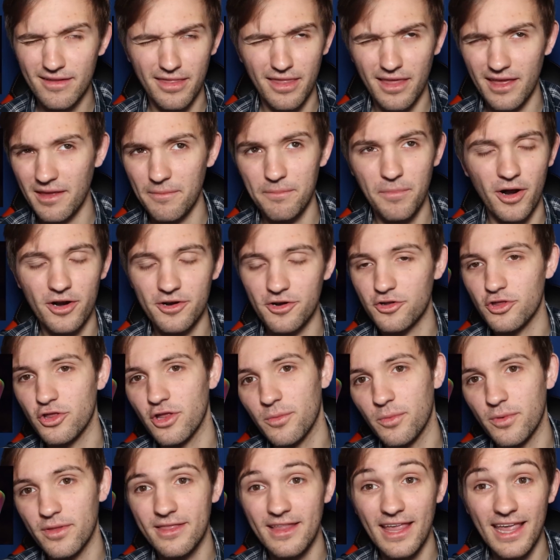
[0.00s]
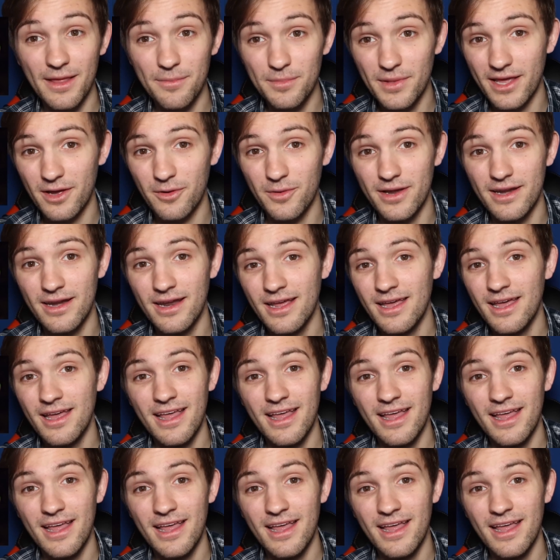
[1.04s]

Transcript: I think in partnership with Team Liquid.